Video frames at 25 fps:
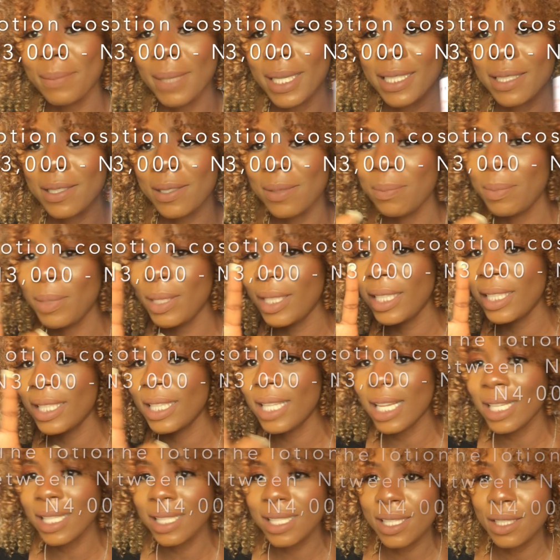might be
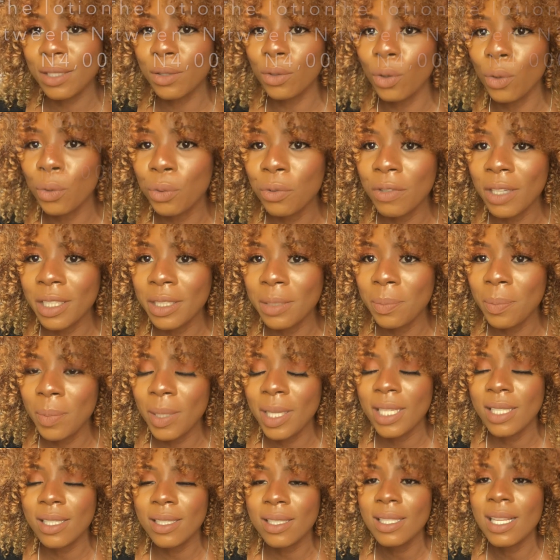dancing all over the
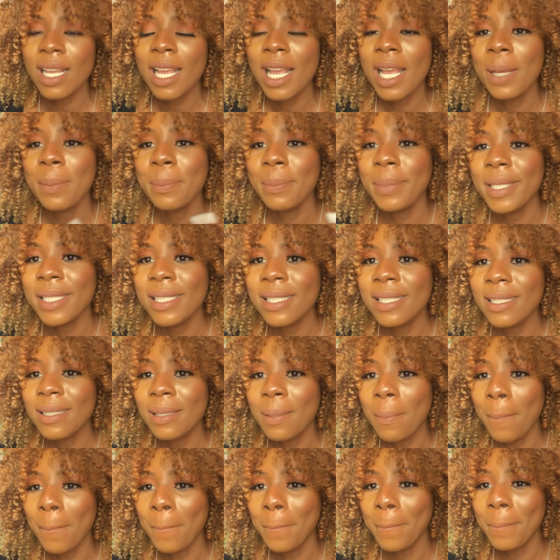place. Please
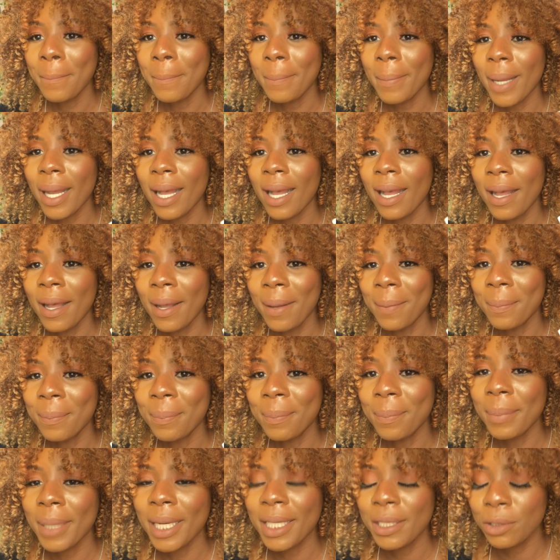
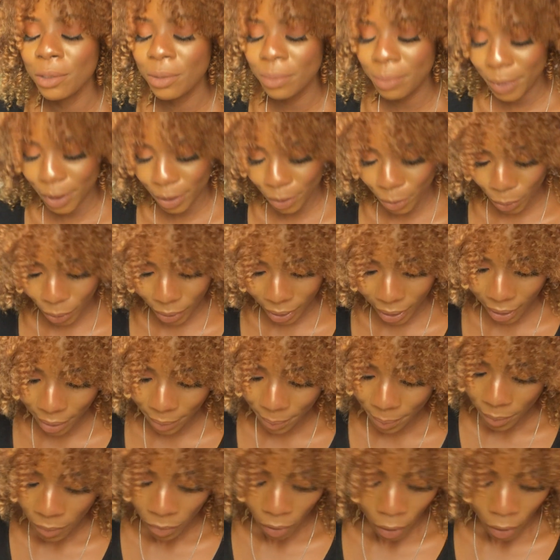pardon me. Okay,